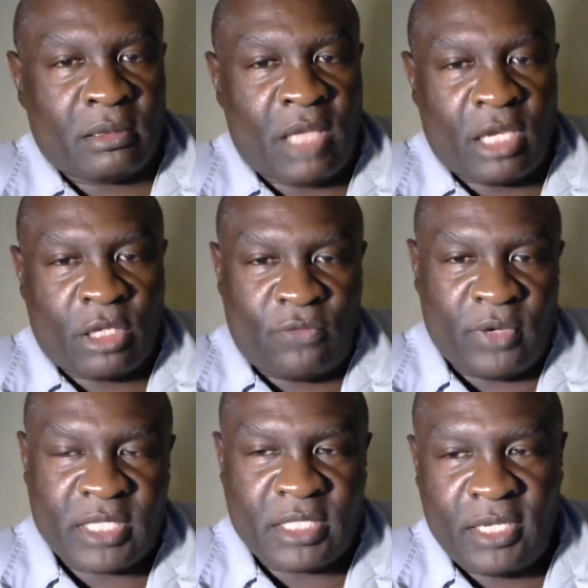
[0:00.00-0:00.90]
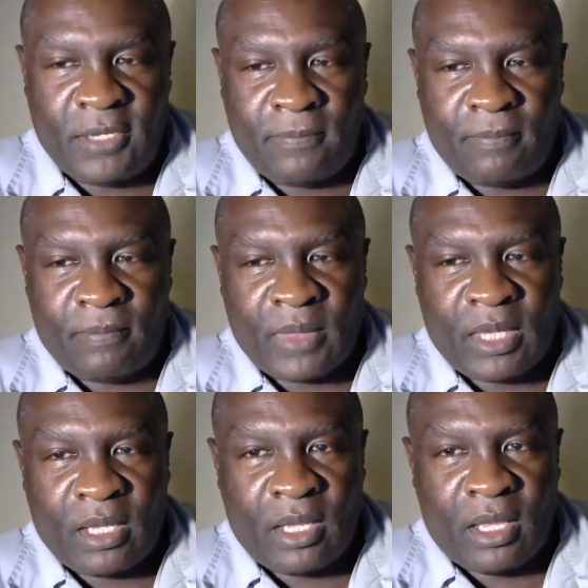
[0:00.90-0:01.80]
thank you for listening.
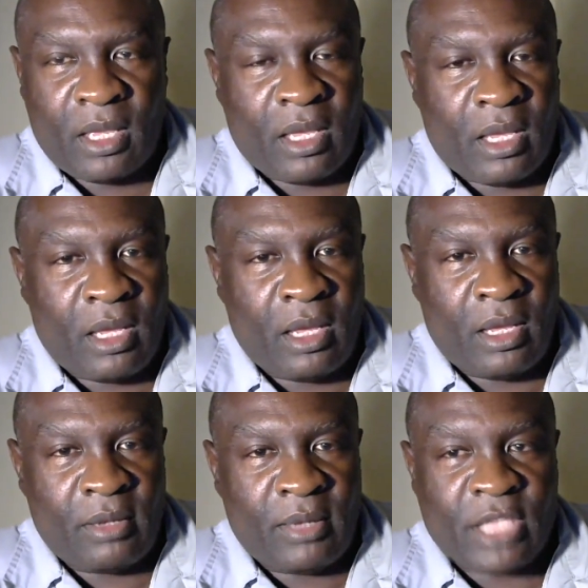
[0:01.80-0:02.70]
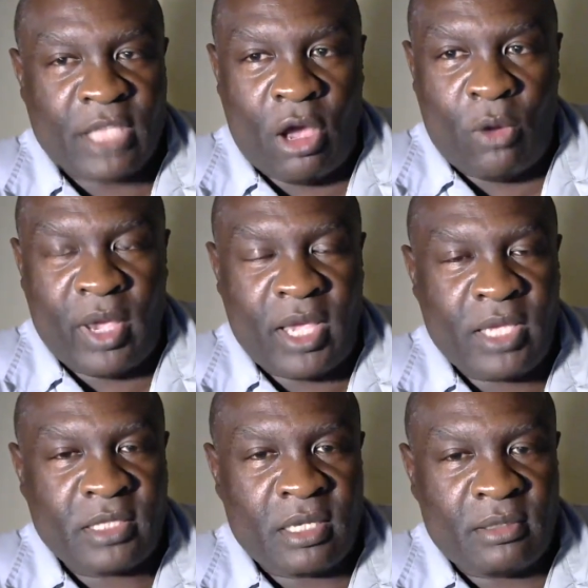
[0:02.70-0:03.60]
As
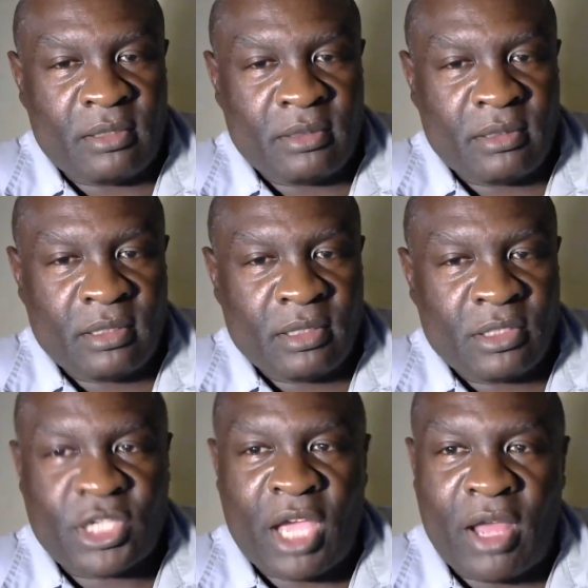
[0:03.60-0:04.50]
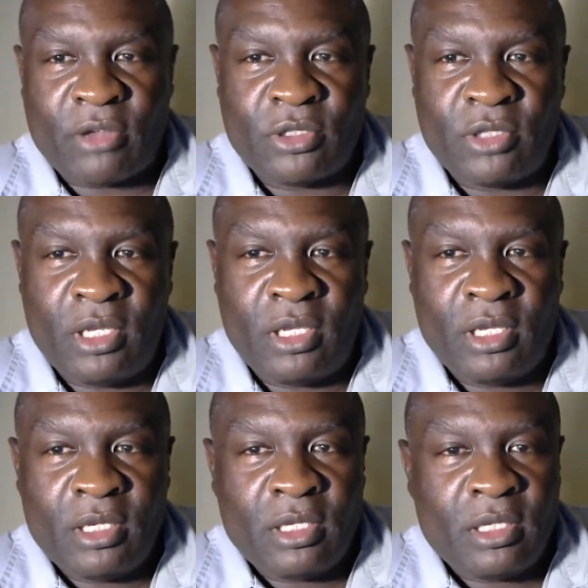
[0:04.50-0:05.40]
always, shout out to the
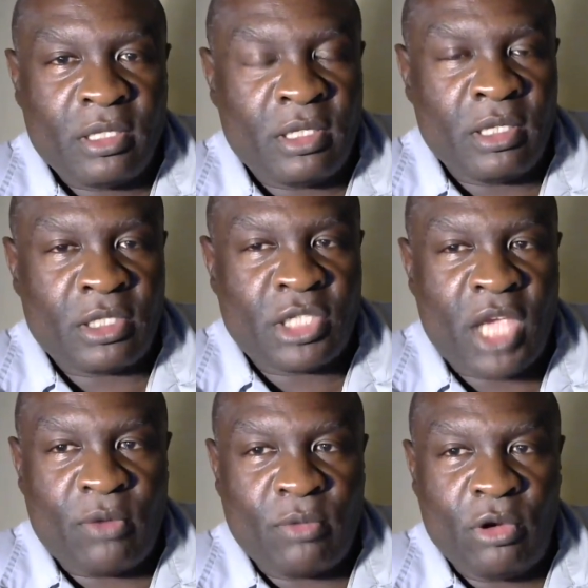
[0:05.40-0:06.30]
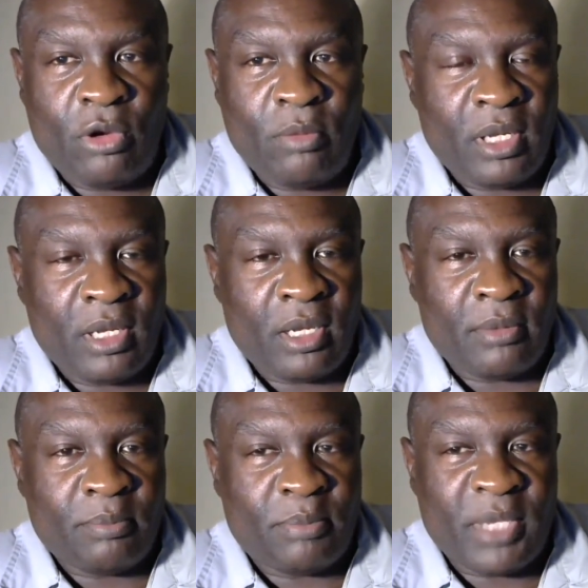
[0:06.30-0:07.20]
chat room,
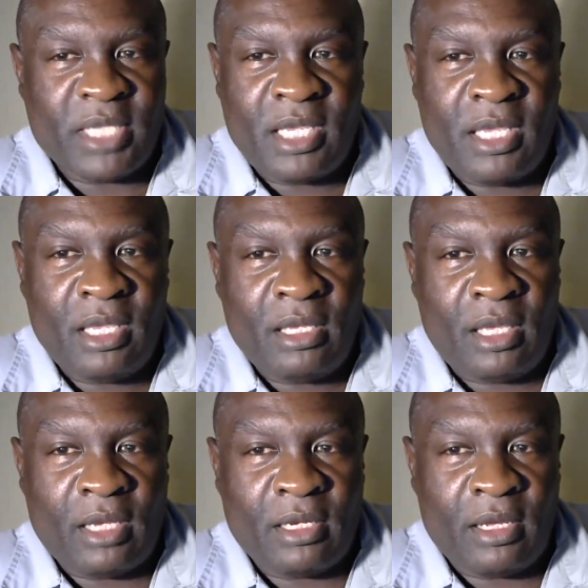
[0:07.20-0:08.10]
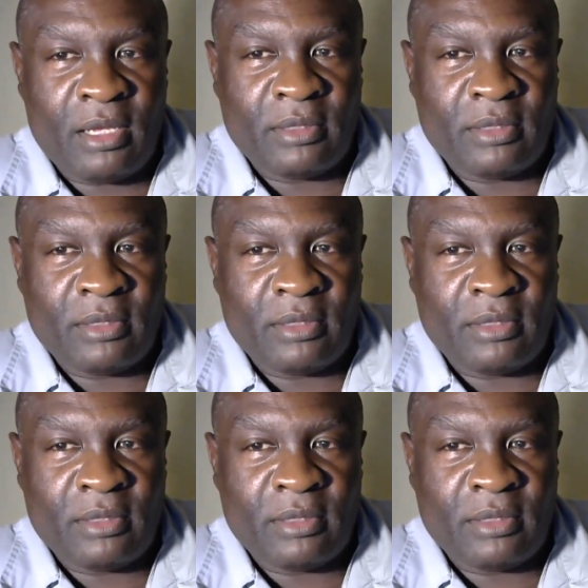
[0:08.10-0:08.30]
Busy and